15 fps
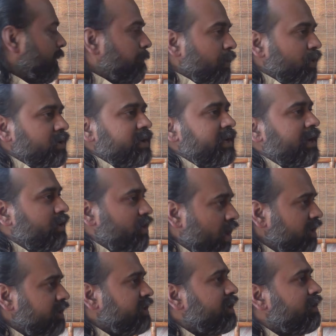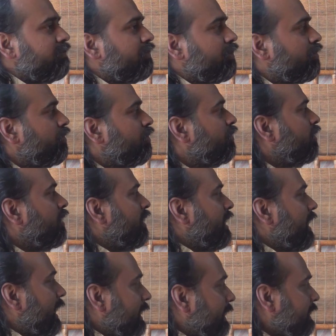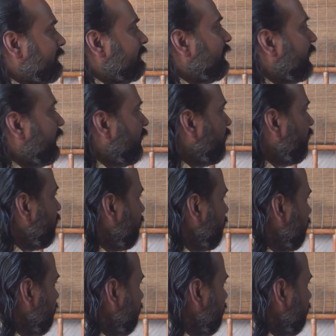The book cannot give you anything